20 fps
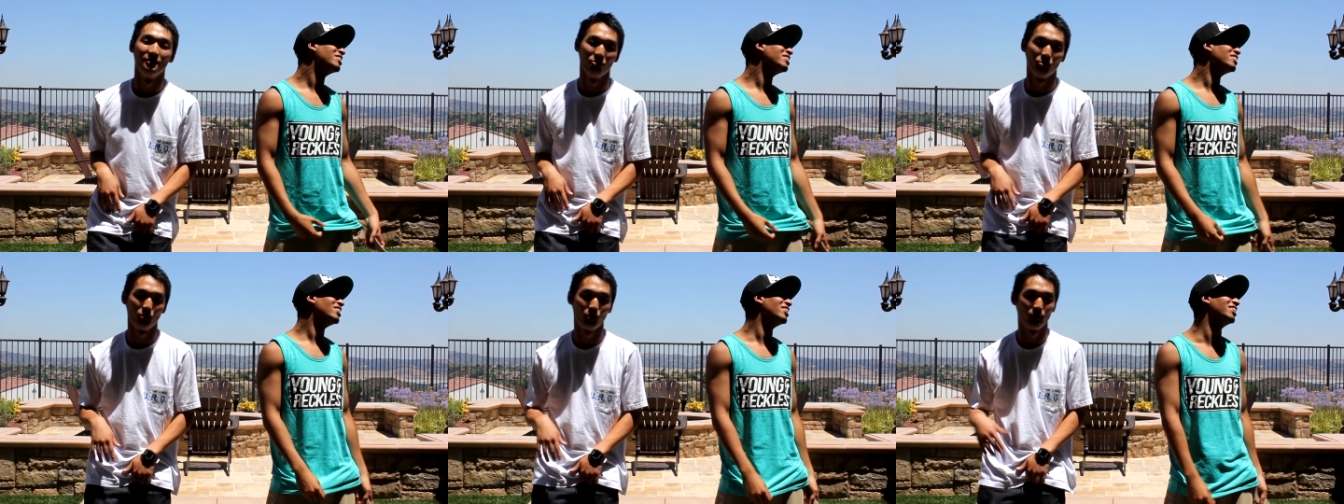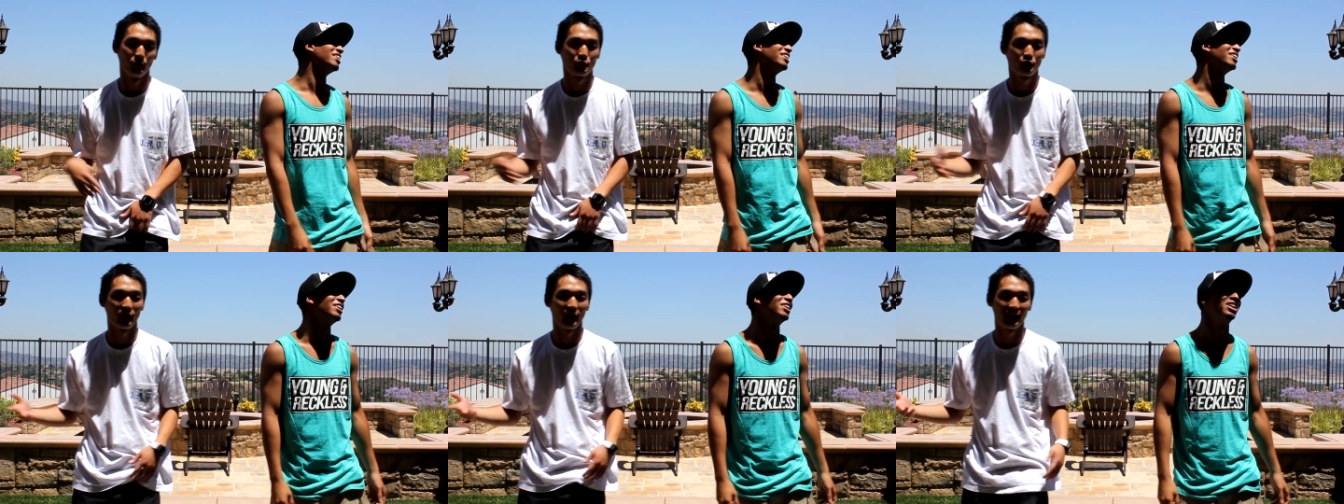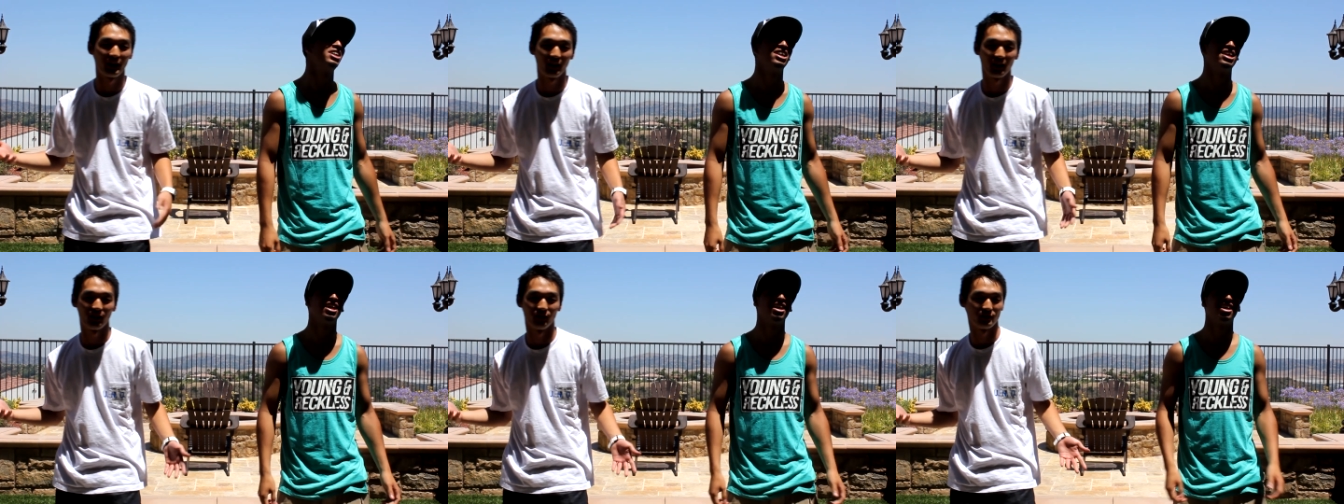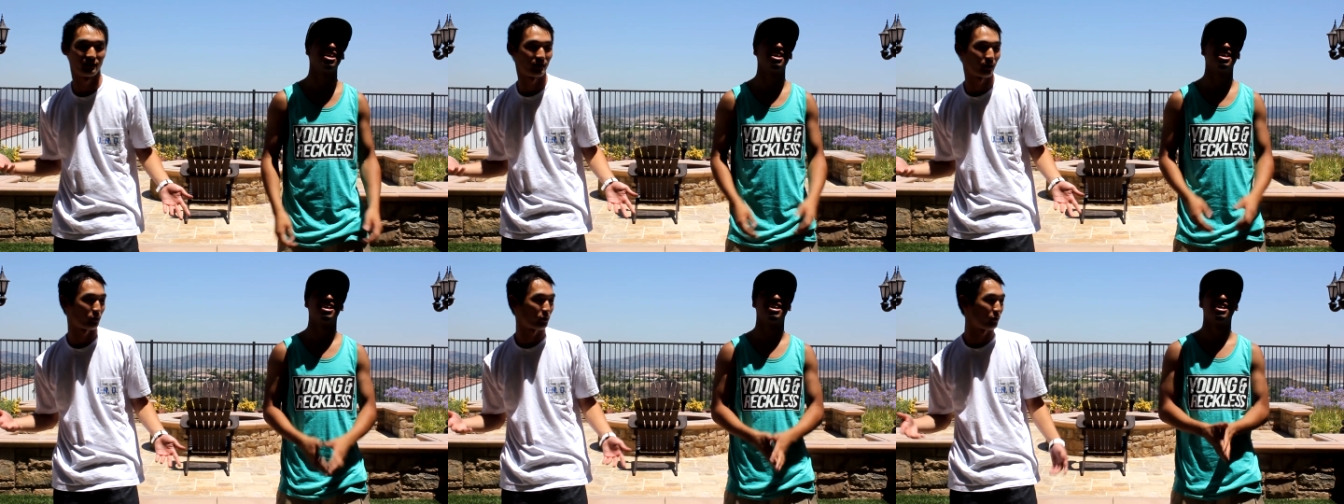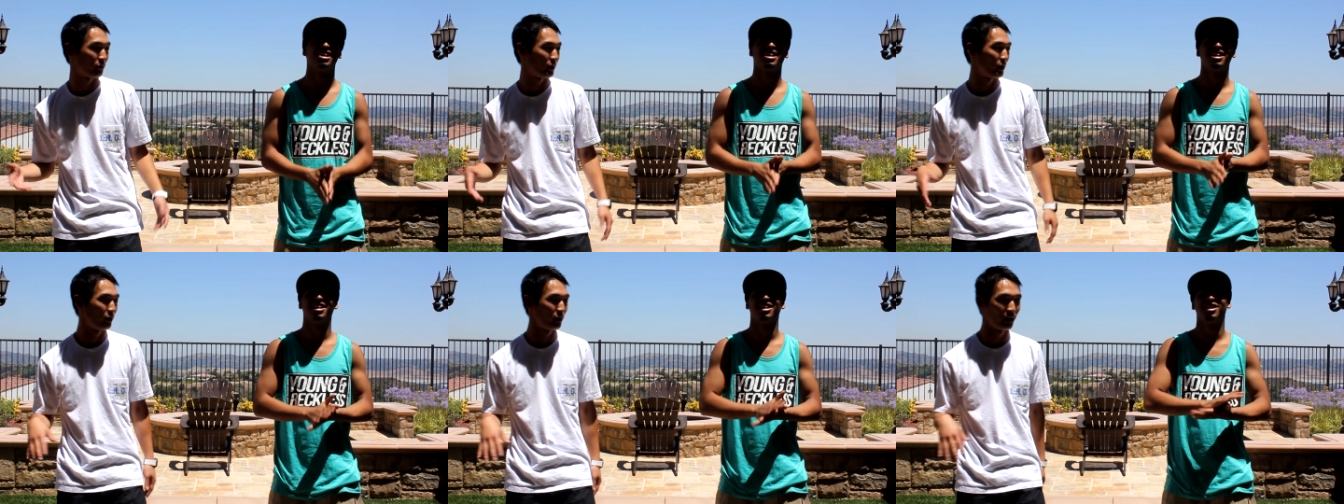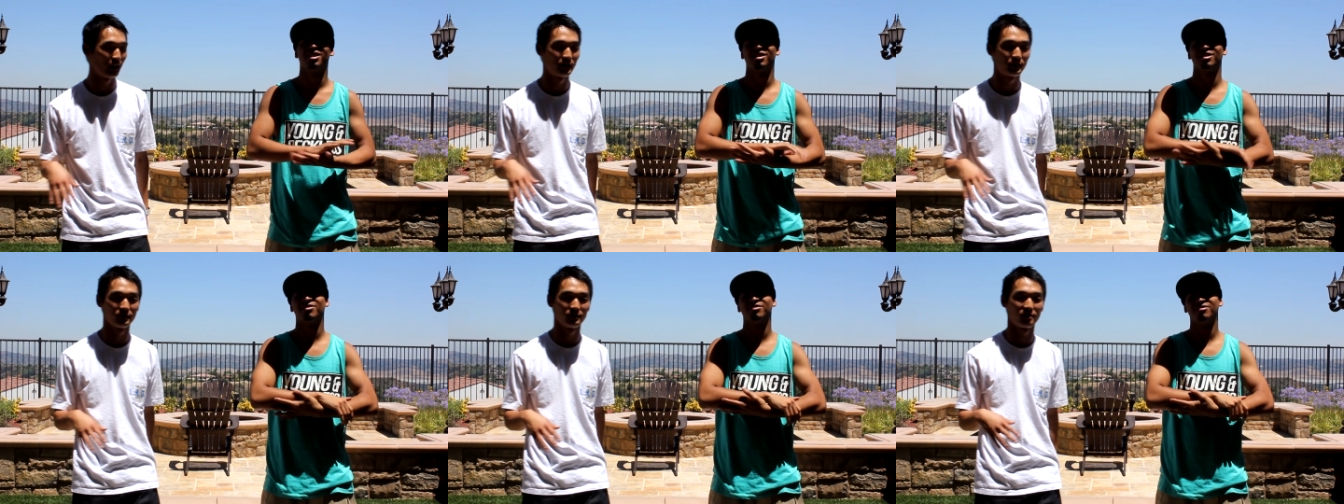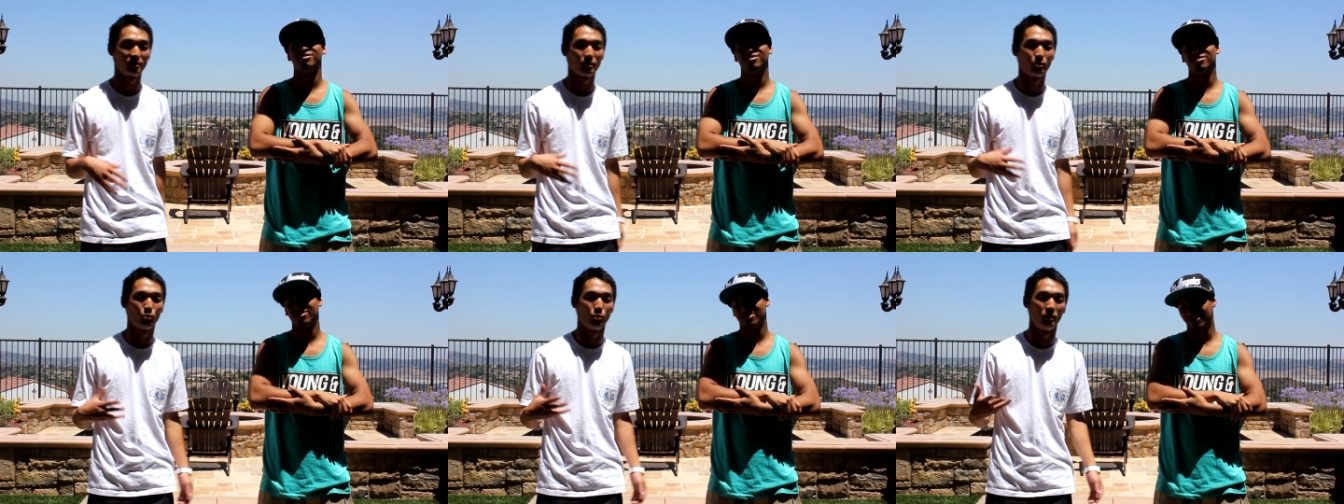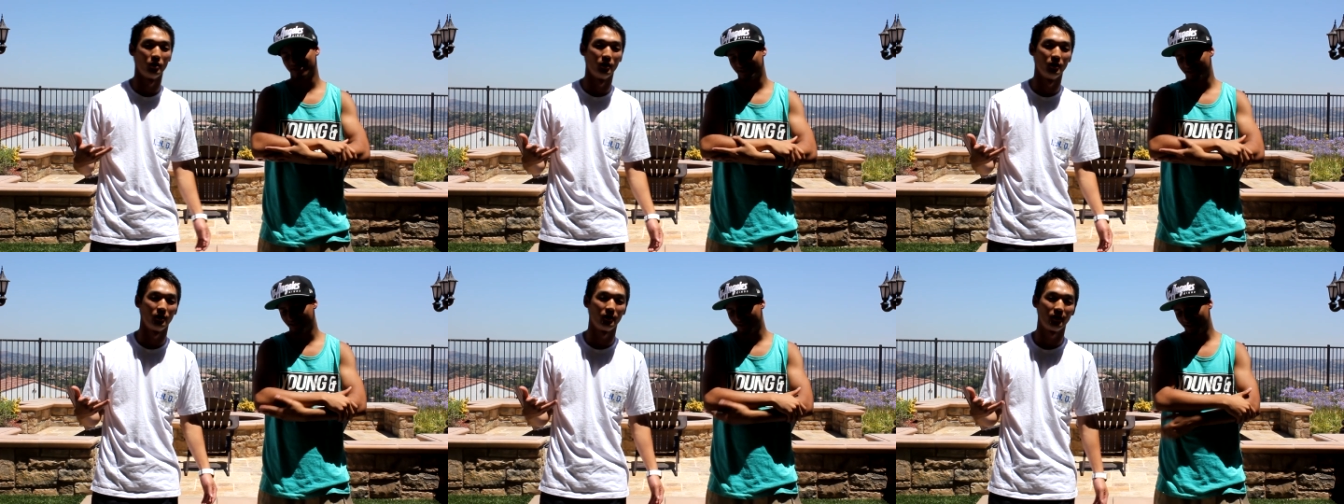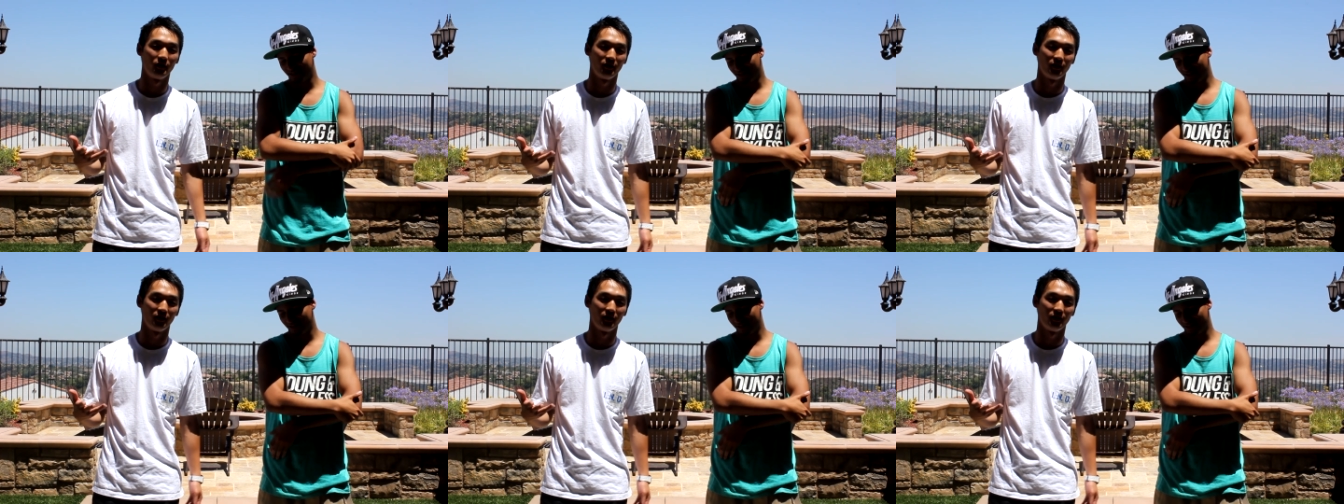we were trying out different variations of the word,